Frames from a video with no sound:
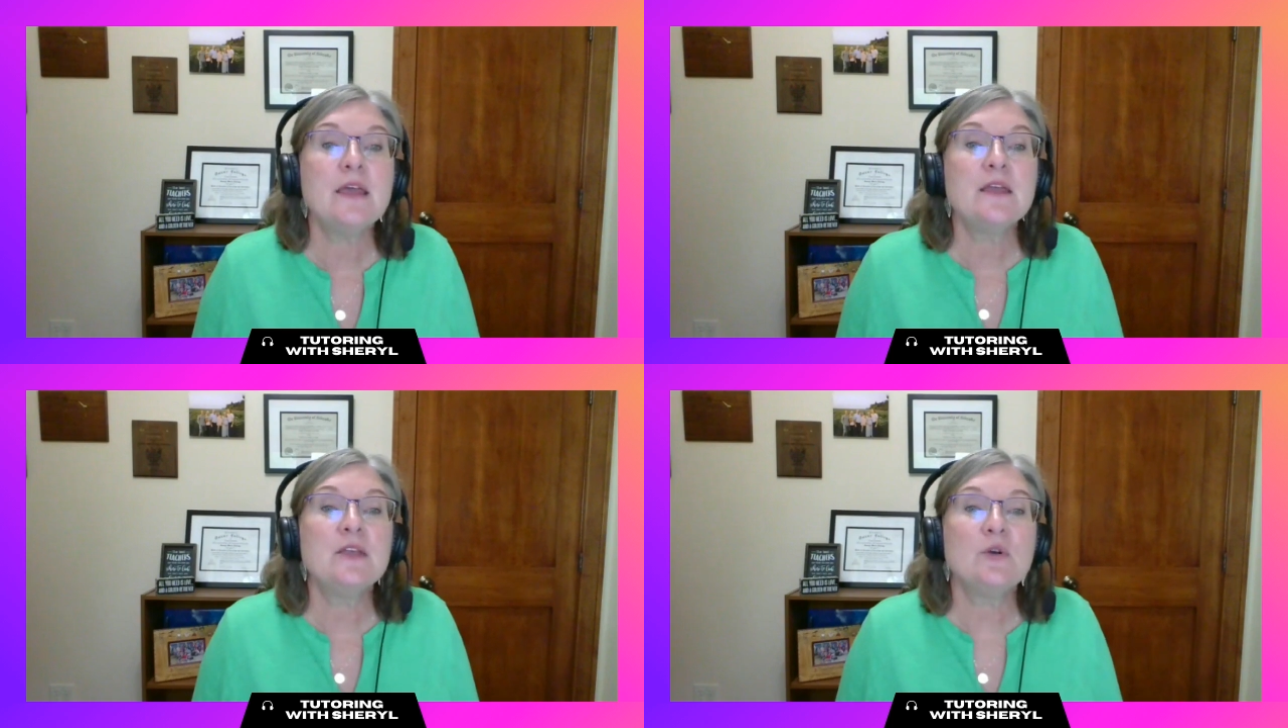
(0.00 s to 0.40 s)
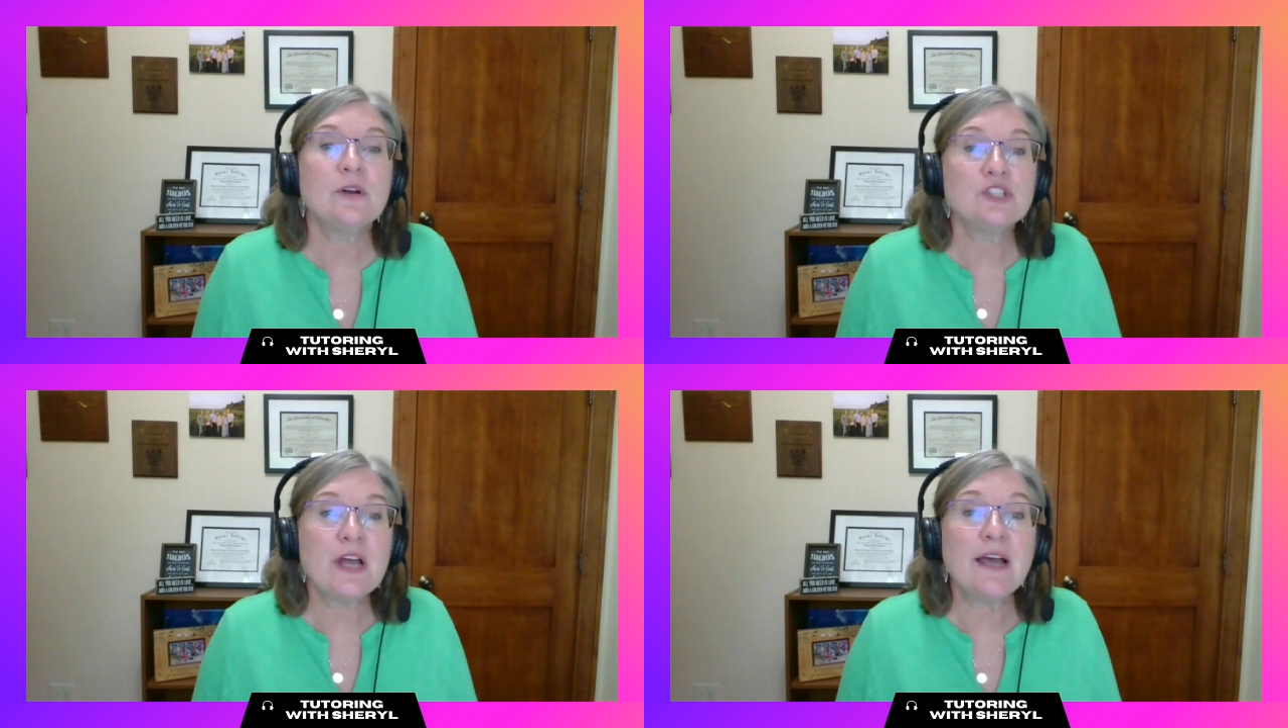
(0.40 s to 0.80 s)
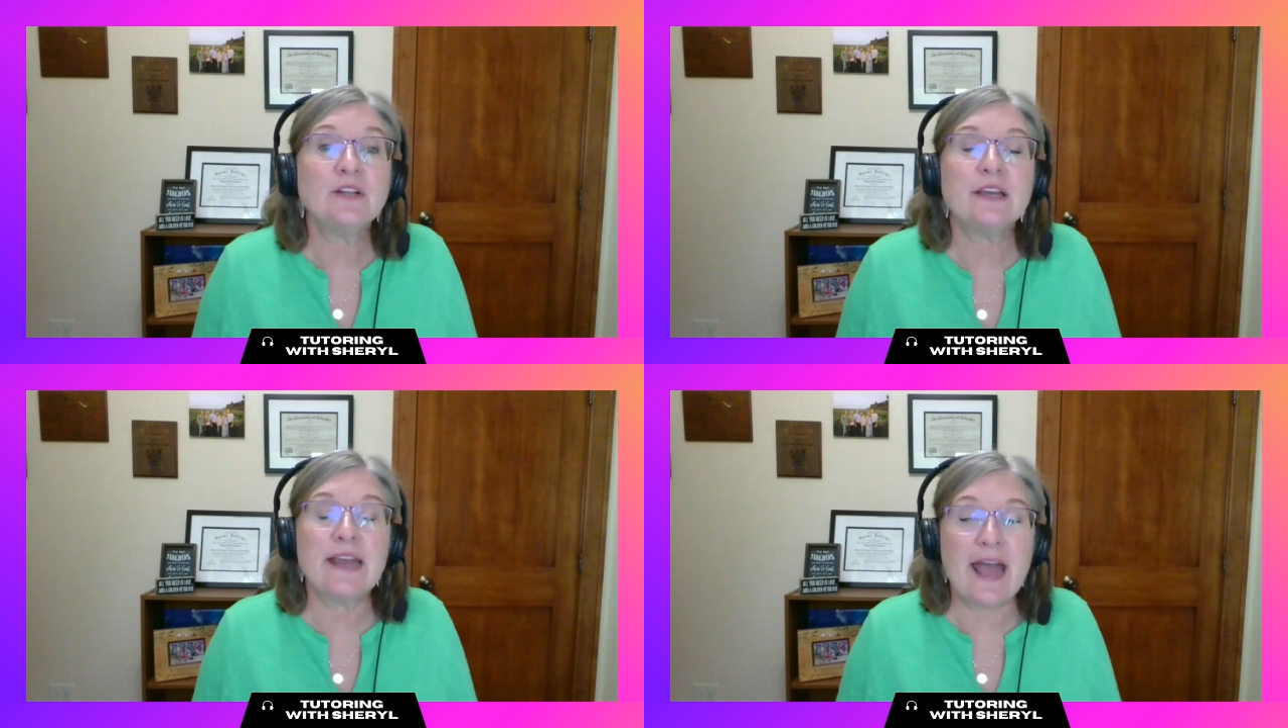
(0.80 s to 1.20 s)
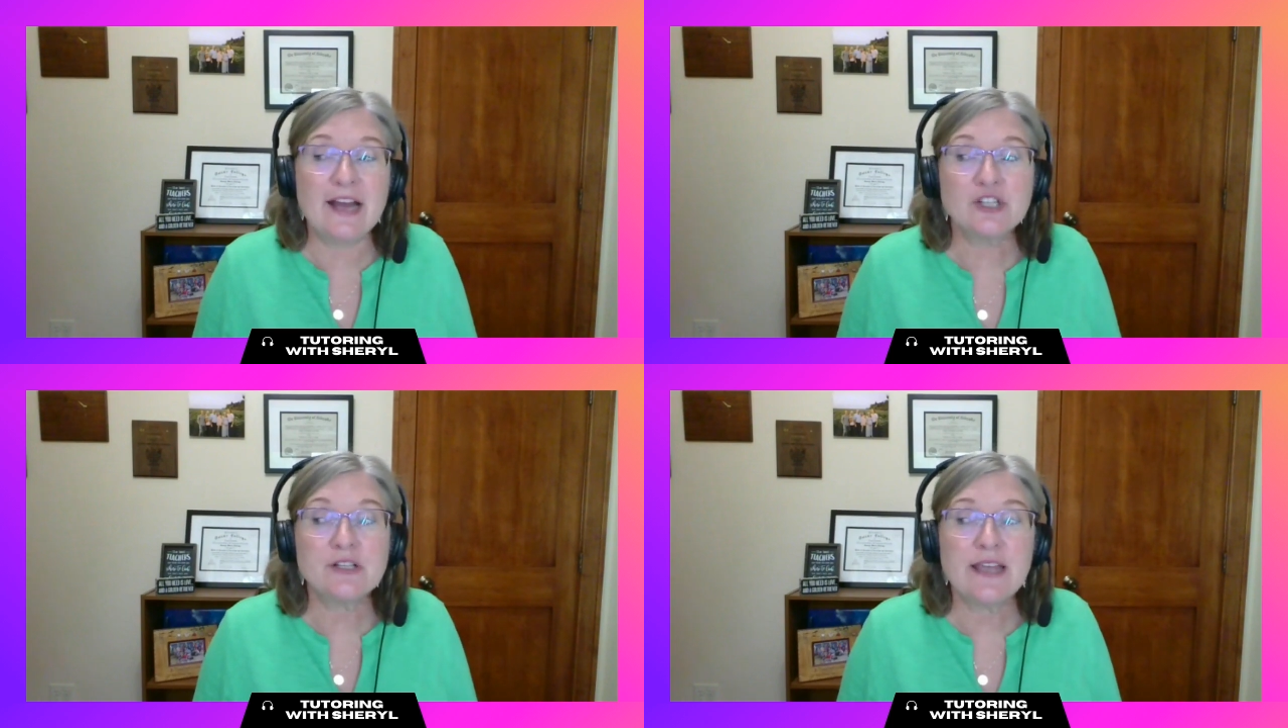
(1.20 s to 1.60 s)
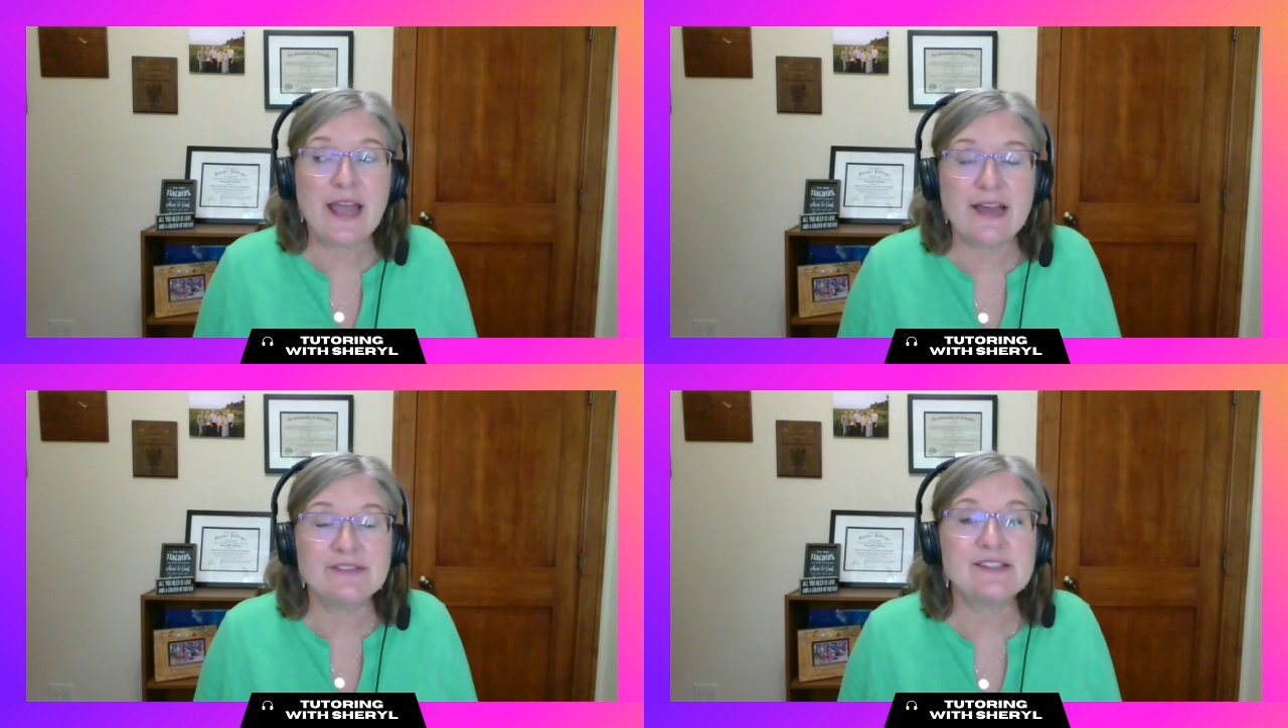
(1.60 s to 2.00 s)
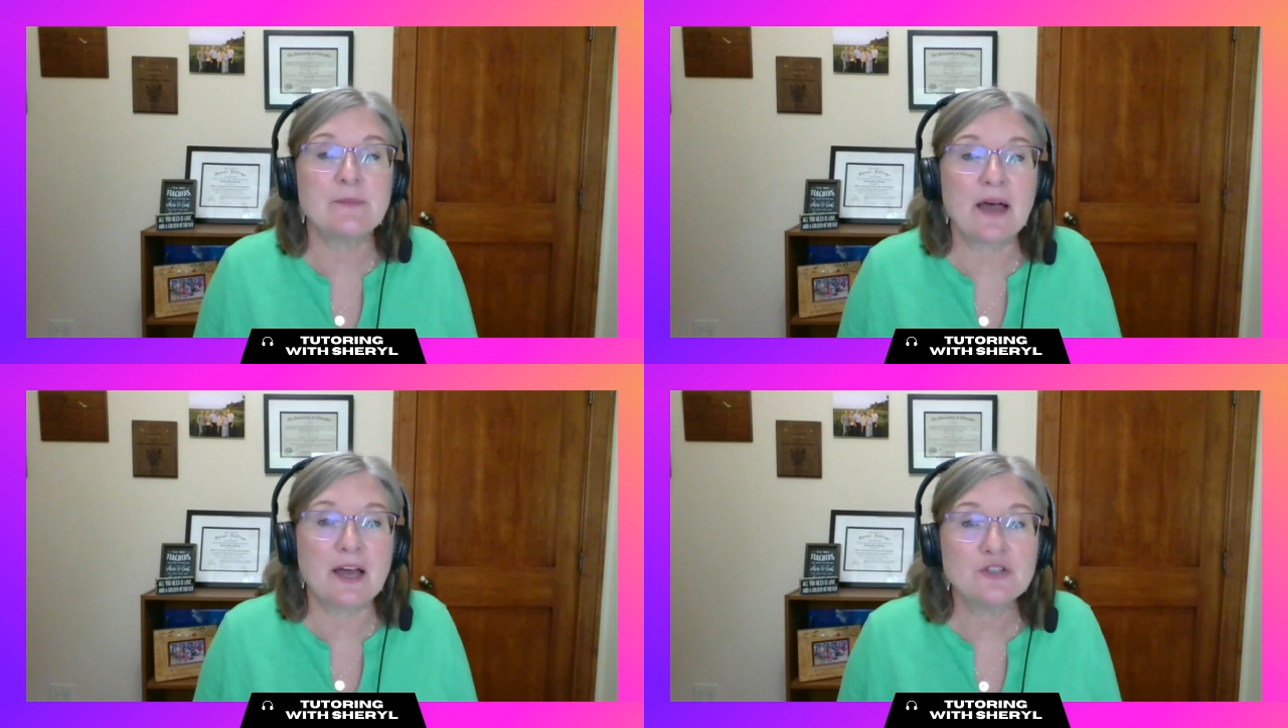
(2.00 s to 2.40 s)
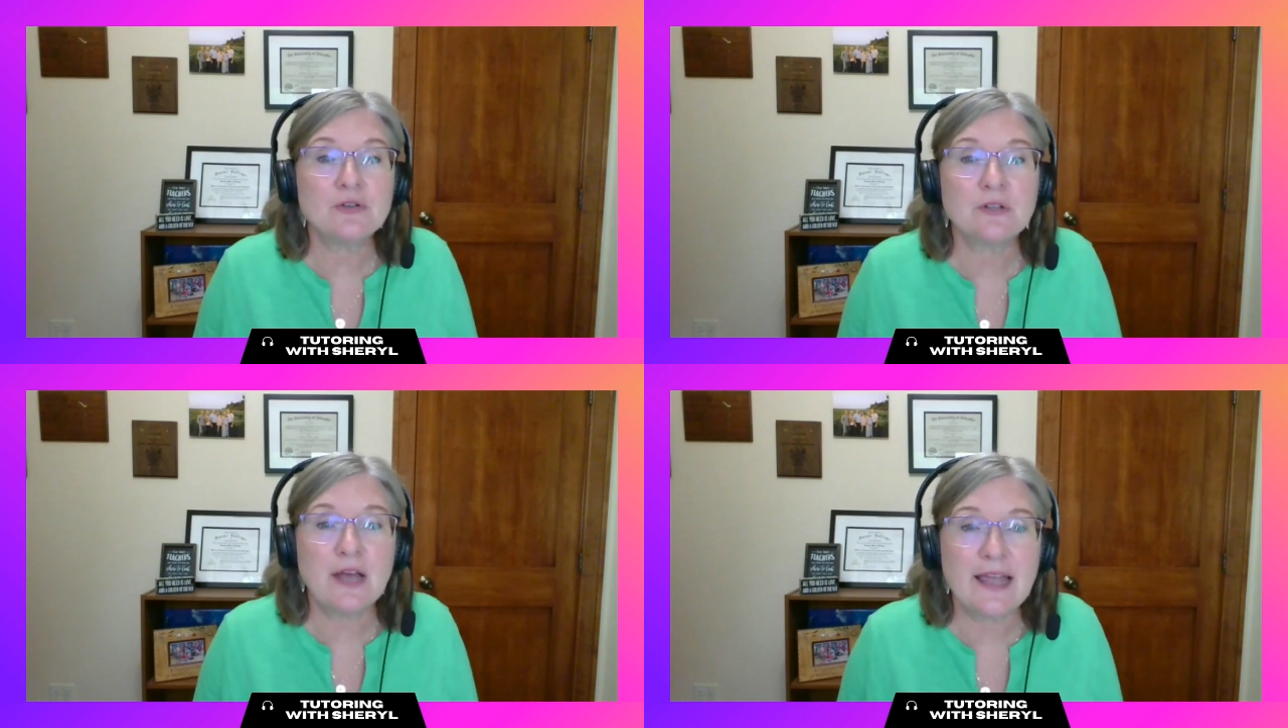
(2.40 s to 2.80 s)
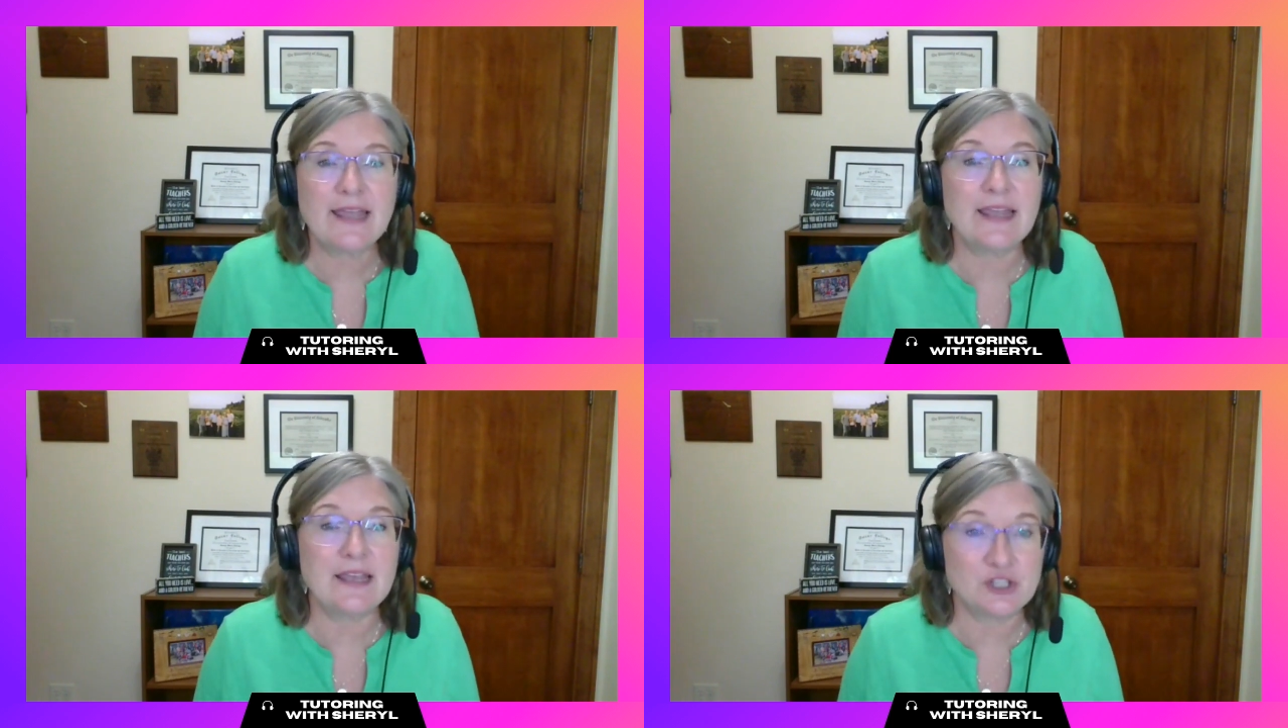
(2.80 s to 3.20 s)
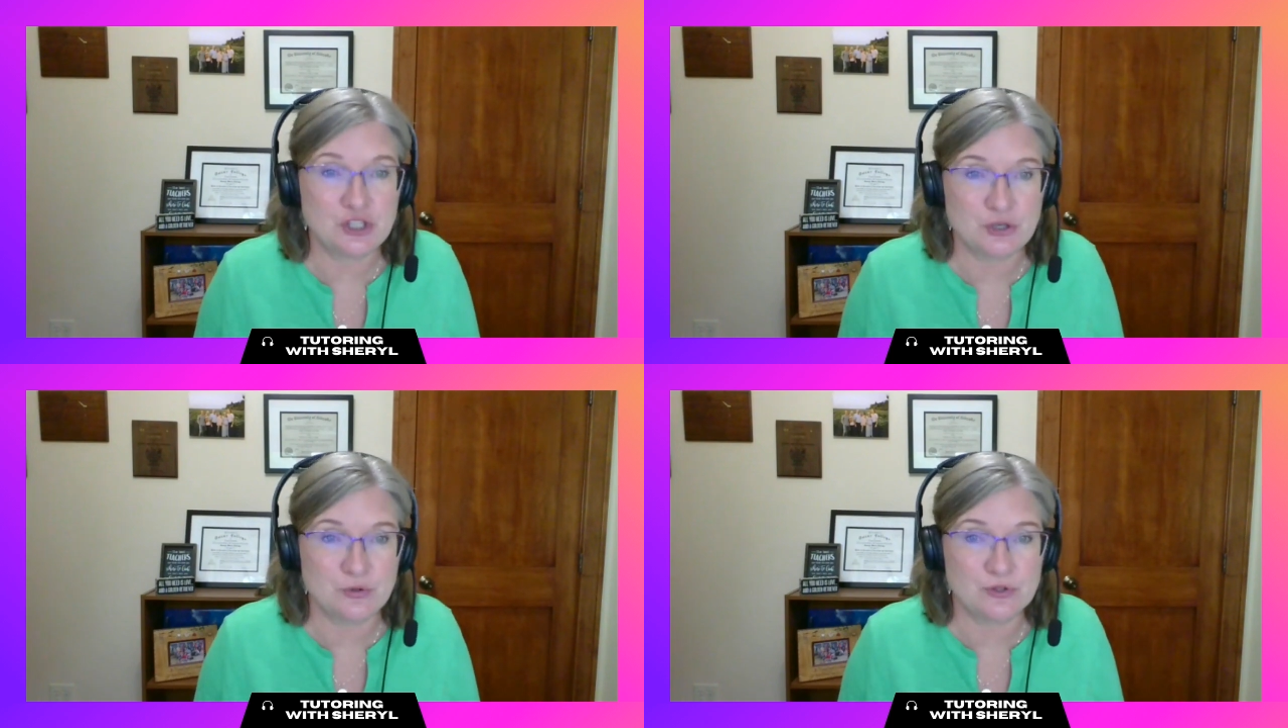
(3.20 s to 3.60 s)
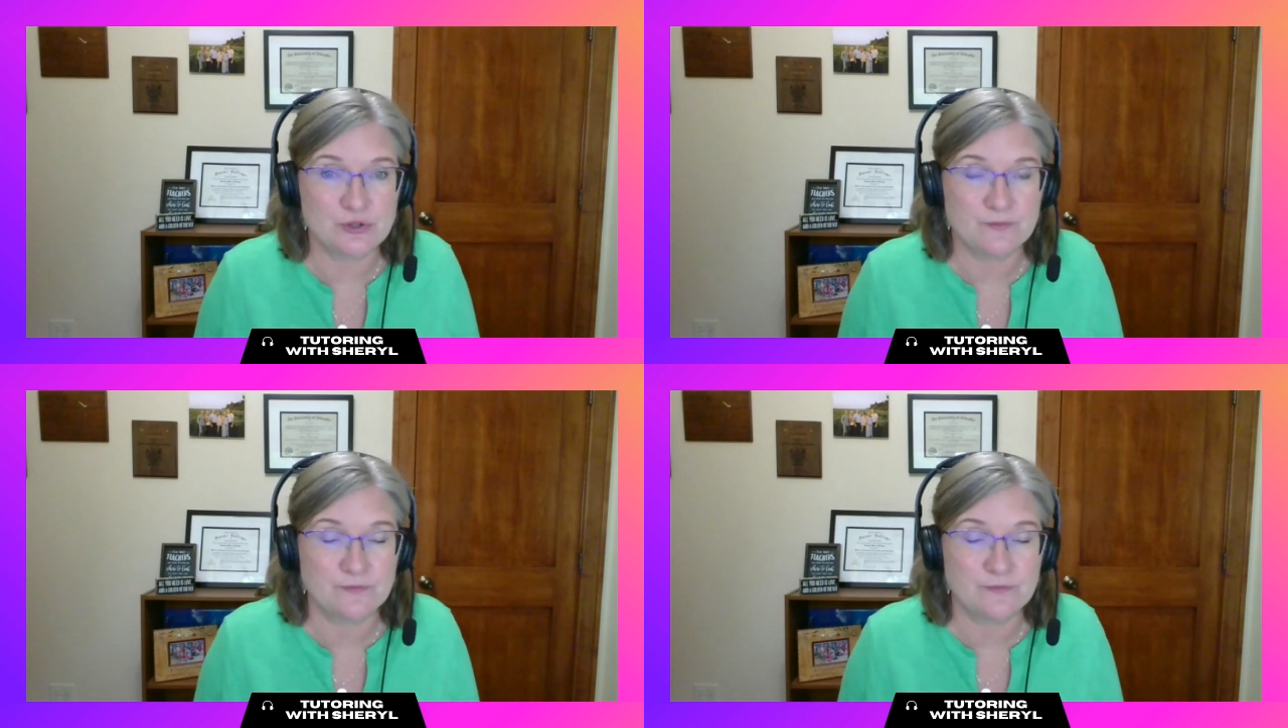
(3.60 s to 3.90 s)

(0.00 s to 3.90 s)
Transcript: Your child can actually have some underlying issues.